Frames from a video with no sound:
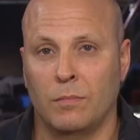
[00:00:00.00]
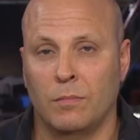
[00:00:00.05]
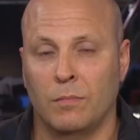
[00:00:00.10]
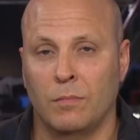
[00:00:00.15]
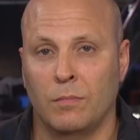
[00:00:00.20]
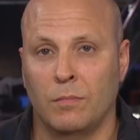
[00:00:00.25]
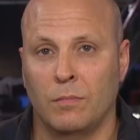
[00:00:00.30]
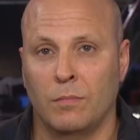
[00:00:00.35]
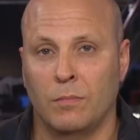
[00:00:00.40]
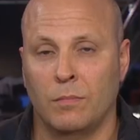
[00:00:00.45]

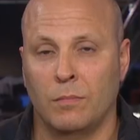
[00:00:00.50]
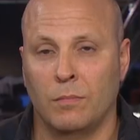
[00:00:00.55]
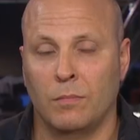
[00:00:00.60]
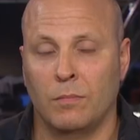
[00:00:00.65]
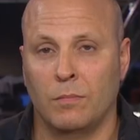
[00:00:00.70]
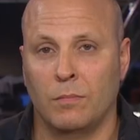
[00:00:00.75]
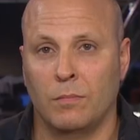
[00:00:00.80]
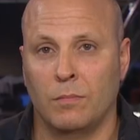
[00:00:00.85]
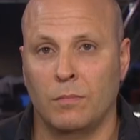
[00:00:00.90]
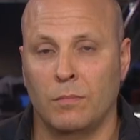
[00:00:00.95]

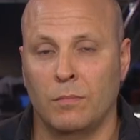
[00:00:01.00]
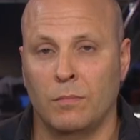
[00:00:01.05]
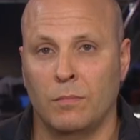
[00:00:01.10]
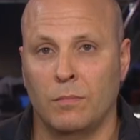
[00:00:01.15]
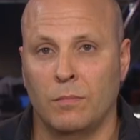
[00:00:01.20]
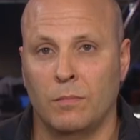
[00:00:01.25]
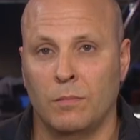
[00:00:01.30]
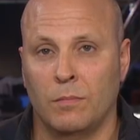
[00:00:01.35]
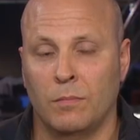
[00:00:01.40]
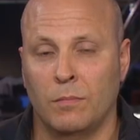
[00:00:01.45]

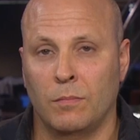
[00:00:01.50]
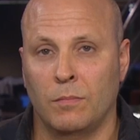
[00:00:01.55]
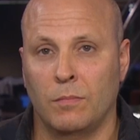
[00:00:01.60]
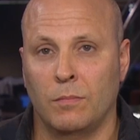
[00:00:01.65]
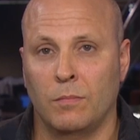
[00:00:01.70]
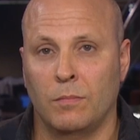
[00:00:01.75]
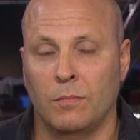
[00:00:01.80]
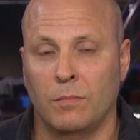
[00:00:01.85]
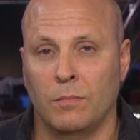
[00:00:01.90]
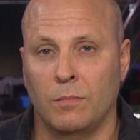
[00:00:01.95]

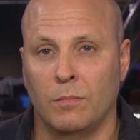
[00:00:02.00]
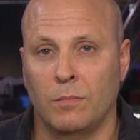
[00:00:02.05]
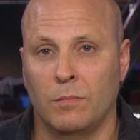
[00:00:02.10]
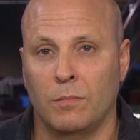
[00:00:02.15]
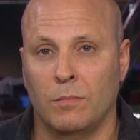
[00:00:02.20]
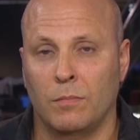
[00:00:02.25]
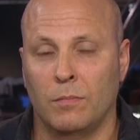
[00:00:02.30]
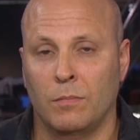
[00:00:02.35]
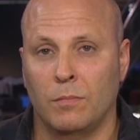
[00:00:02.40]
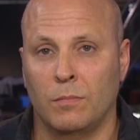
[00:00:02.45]

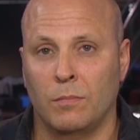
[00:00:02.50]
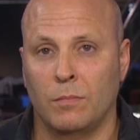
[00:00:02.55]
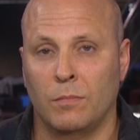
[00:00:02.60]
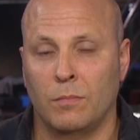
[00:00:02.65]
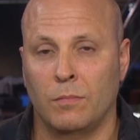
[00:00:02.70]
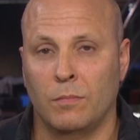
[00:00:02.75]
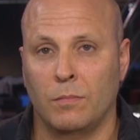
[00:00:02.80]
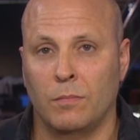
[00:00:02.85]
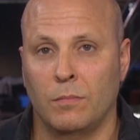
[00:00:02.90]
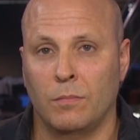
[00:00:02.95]

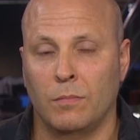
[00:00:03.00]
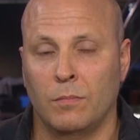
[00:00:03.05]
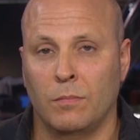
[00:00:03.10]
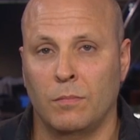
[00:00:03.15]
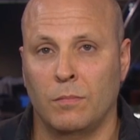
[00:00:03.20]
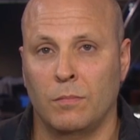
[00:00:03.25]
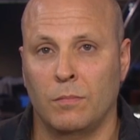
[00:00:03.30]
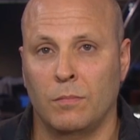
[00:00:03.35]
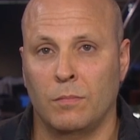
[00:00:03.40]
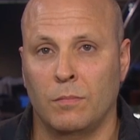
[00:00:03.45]

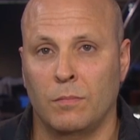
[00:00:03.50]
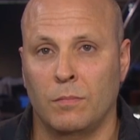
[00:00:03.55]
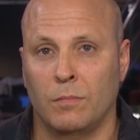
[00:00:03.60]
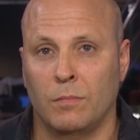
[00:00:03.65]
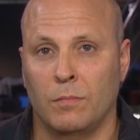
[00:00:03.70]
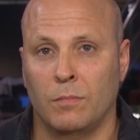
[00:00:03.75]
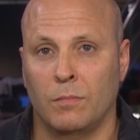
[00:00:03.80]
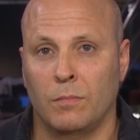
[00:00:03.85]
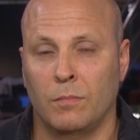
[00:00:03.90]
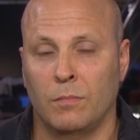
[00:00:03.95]

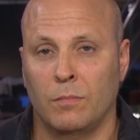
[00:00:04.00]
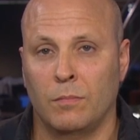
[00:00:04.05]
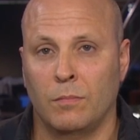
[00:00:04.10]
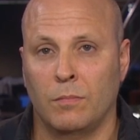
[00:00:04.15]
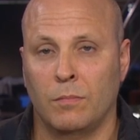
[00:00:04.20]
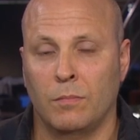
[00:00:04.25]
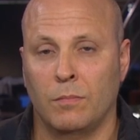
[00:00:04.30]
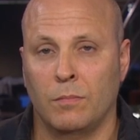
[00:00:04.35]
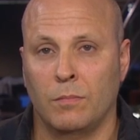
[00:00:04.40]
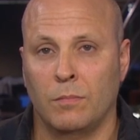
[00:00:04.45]

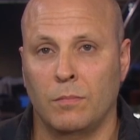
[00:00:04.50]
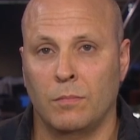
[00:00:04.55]
[no speech]